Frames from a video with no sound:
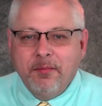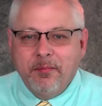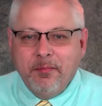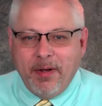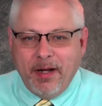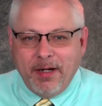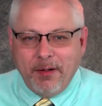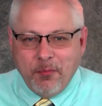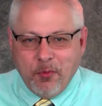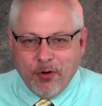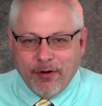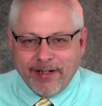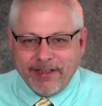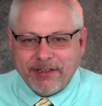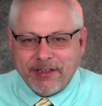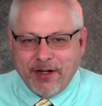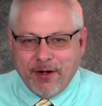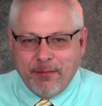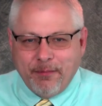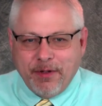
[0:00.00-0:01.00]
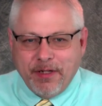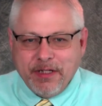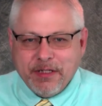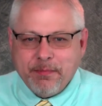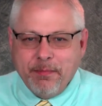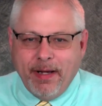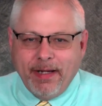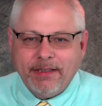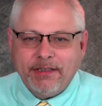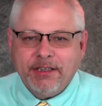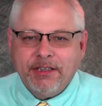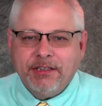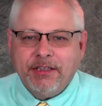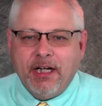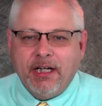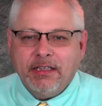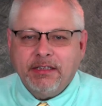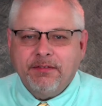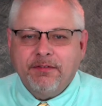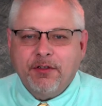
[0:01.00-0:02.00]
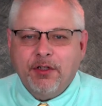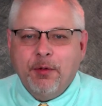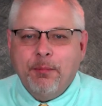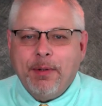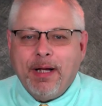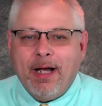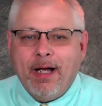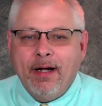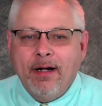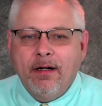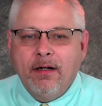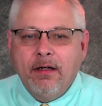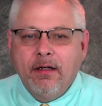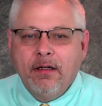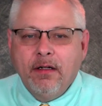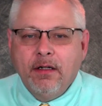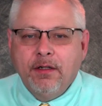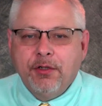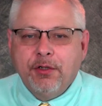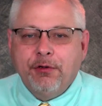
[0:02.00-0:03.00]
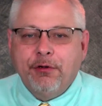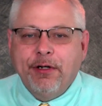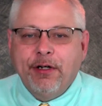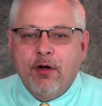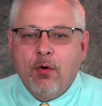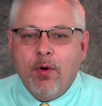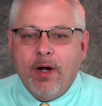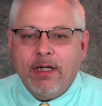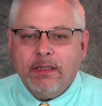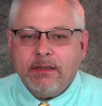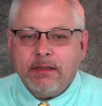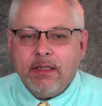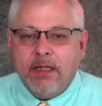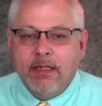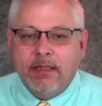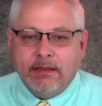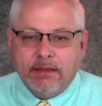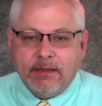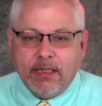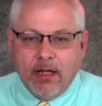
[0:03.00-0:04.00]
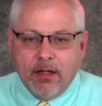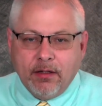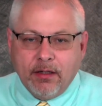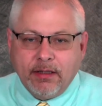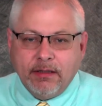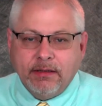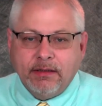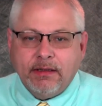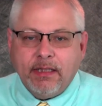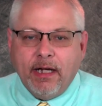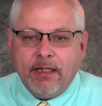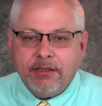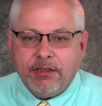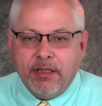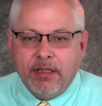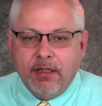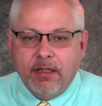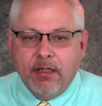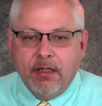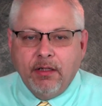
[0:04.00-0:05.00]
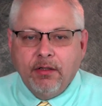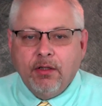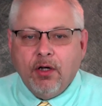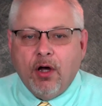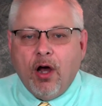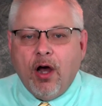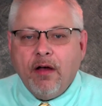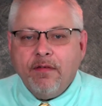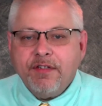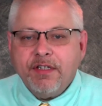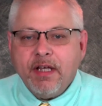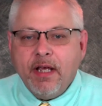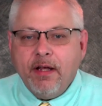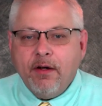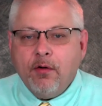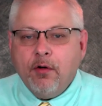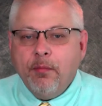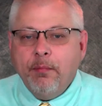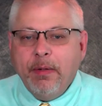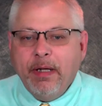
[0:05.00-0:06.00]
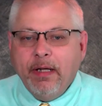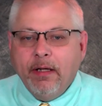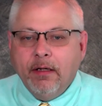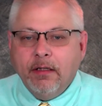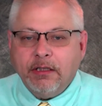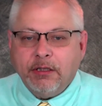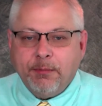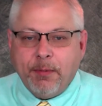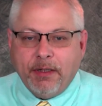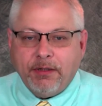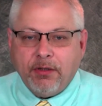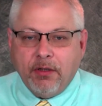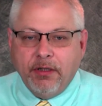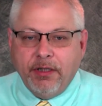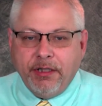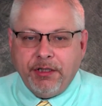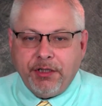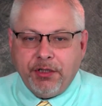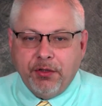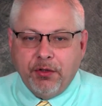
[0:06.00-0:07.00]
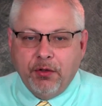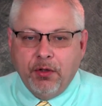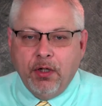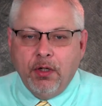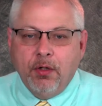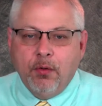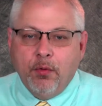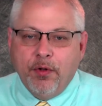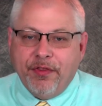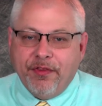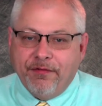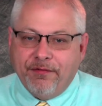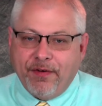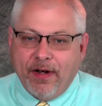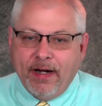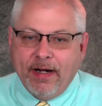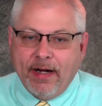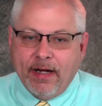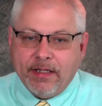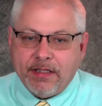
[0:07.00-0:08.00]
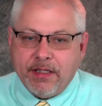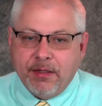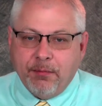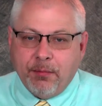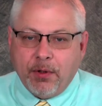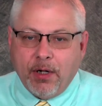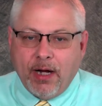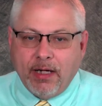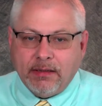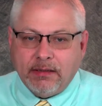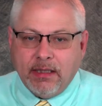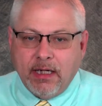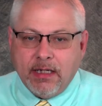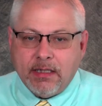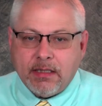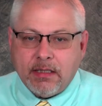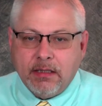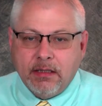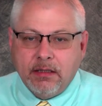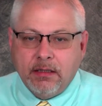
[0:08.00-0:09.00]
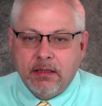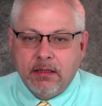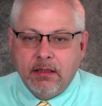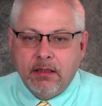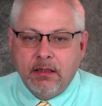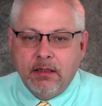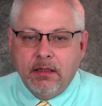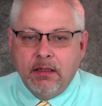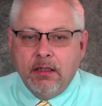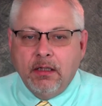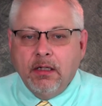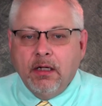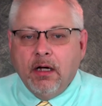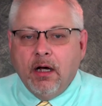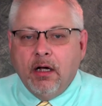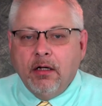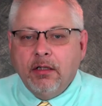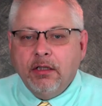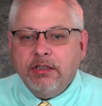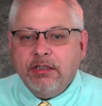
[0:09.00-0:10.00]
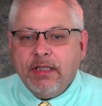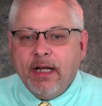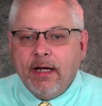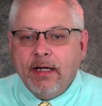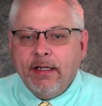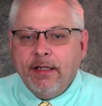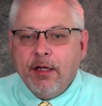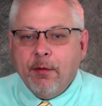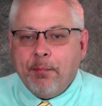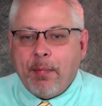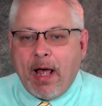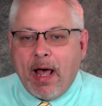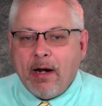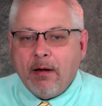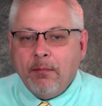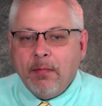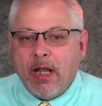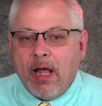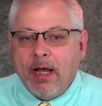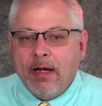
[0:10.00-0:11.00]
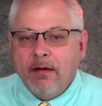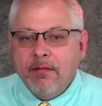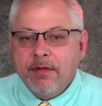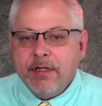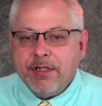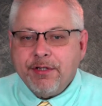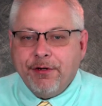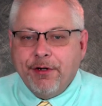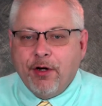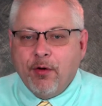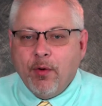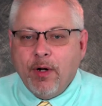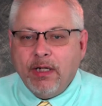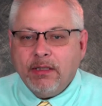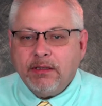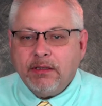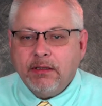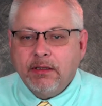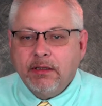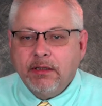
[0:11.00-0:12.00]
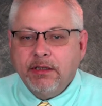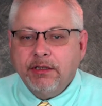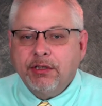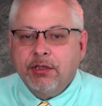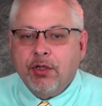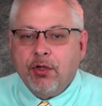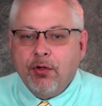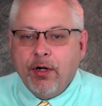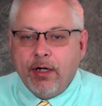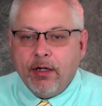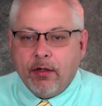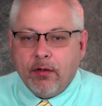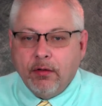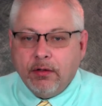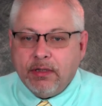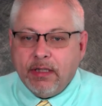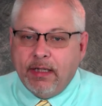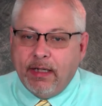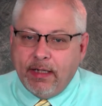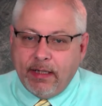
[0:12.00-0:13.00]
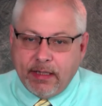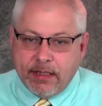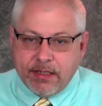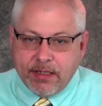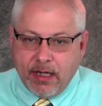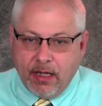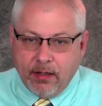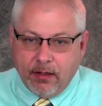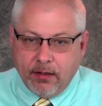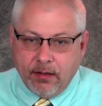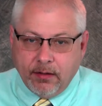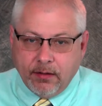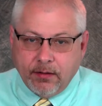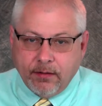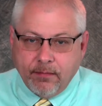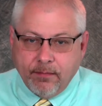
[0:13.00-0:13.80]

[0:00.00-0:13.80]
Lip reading: Many mortgage companies may suggest for a buyer to request a seller concession to offset or meet a special issue with the financing process. Understanding the bottom line of this request is critical to any seller.